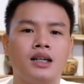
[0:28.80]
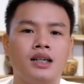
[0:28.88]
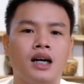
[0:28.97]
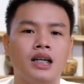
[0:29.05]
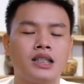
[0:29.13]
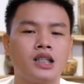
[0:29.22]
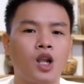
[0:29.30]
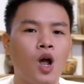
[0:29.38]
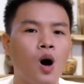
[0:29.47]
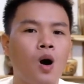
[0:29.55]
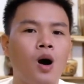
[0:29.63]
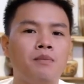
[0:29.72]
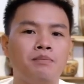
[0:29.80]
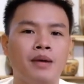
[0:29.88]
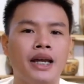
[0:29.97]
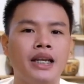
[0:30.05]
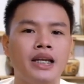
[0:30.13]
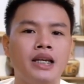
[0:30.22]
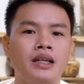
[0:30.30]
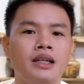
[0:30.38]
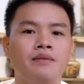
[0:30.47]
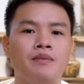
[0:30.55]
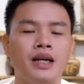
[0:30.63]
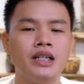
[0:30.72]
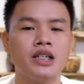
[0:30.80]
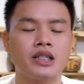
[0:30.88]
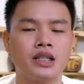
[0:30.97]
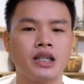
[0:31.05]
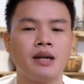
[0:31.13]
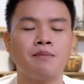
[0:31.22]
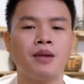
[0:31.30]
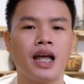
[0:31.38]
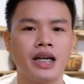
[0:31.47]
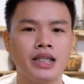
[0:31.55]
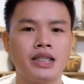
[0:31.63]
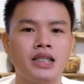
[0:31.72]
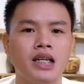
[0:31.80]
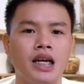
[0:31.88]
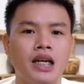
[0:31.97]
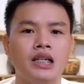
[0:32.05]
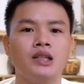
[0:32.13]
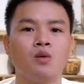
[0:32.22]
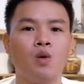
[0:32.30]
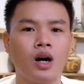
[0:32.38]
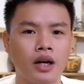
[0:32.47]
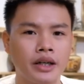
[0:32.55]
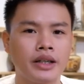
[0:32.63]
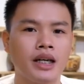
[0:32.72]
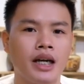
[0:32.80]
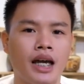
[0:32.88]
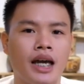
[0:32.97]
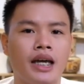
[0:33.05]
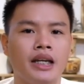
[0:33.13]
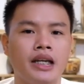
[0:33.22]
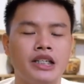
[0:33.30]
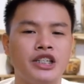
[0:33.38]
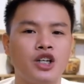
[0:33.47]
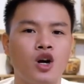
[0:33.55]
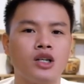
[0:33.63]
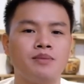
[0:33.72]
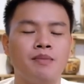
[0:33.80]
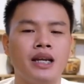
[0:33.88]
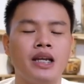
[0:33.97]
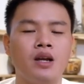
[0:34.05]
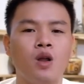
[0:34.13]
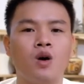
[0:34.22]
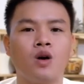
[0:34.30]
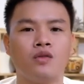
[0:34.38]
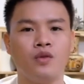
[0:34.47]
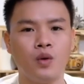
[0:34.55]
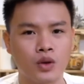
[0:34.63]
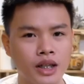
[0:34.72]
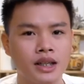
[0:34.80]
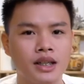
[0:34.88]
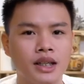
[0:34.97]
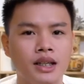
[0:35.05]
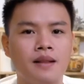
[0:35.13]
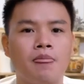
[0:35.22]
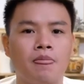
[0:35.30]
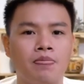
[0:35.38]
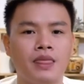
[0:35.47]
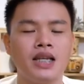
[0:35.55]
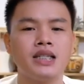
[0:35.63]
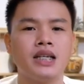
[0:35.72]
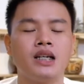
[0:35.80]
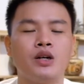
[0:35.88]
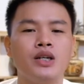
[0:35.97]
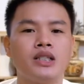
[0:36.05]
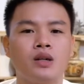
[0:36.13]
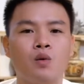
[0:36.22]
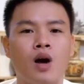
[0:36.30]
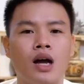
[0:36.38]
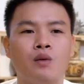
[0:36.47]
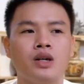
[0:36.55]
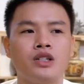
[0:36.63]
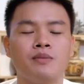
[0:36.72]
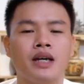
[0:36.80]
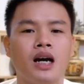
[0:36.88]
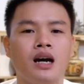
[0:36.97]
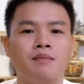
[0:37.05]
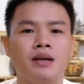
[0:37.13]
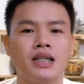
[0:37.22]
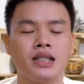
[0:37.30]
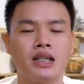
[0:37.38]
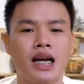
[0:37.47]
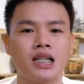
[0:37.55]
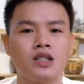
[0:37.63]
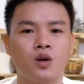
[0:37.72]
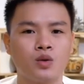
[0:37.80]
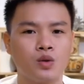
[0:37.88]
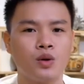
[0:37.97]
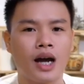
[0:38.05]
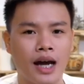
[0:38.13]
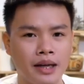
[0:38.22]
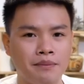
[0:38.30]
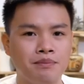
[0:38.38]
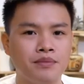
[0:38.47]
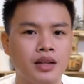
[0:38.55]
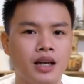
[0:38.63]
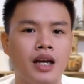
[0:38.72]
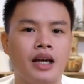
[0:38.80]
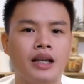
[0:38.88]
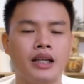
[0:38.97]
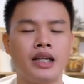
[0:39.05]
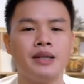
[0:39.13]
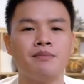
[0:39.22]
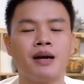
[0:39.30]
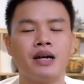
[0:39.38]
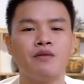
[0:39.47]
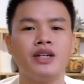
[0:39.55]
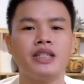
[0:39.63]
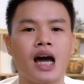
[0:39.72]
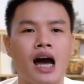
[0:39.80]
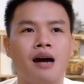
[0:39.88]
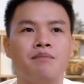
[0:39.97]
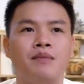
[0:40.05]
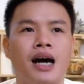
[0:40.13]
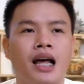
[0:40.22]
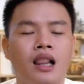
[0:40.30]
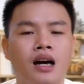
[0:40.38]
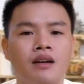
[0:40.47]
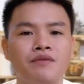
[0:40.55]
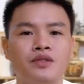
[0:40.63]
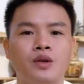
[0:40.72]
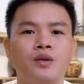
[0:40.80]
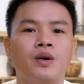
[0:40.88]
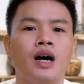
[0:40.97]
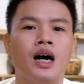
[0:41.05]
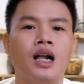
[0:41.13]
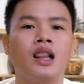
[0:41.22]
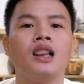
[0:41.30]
explore many interesting places in the world and enjoy many local food. This is the reason why I want to become an international tour guide. And in my free time, I love to